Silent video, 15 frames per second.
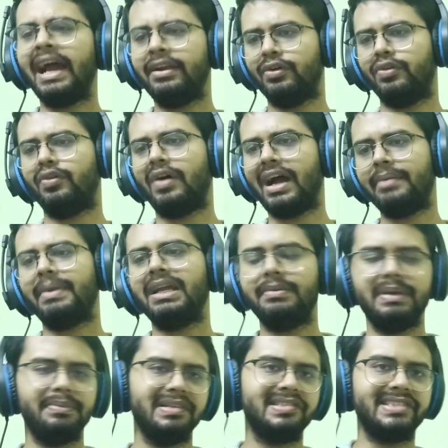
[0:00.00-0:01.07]
I don't know, I
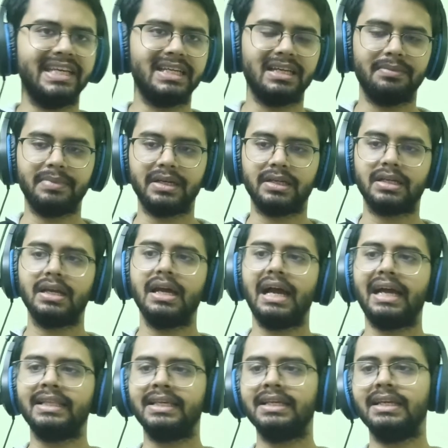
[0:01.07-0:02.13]
might be mistaken, but
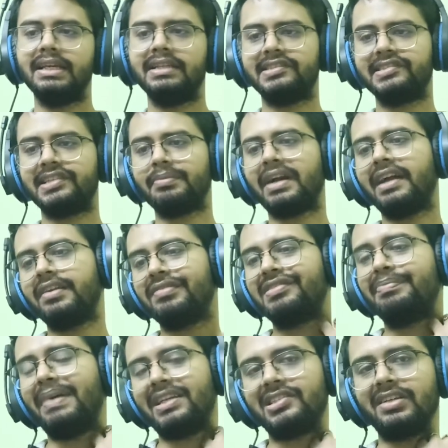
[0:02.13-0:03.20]
I think it's some kind
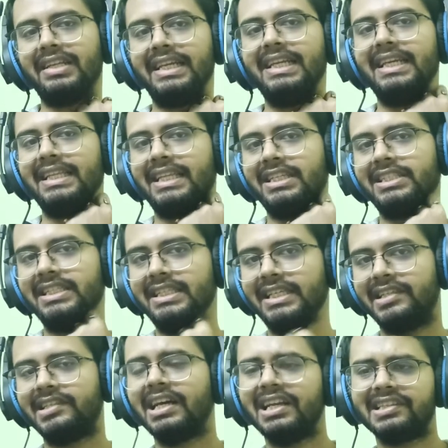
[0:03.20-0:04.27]
of special healing that she
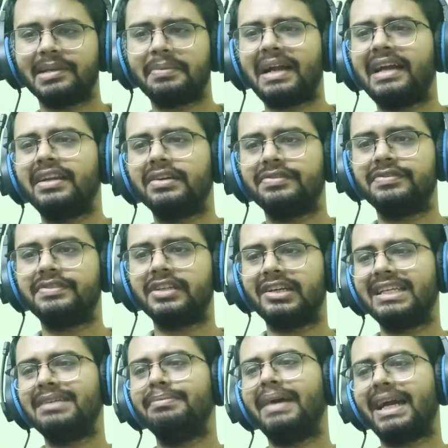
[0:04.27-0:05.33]
did, some kind of
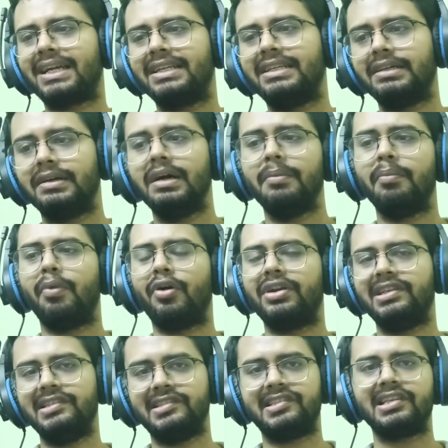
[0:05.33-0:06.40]
turning back the
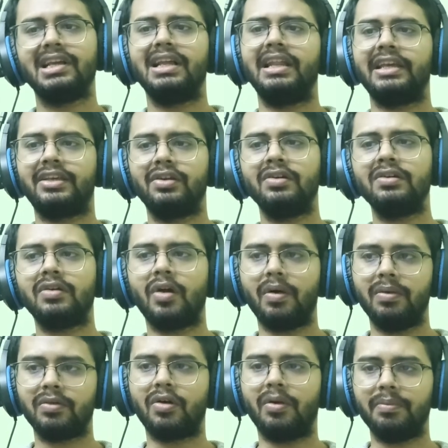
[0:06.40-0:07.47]
bodies, like, you know,
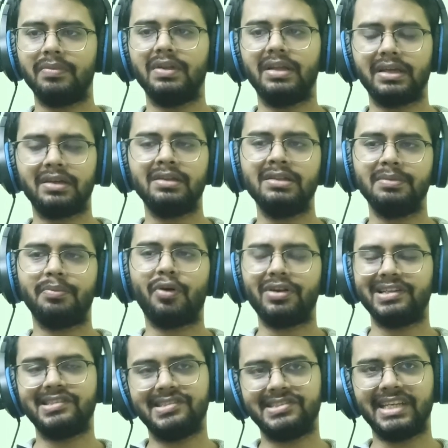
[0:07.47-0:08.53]
the
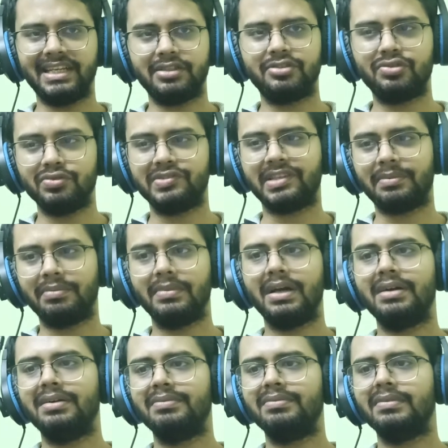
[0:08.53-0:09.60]
body state to some,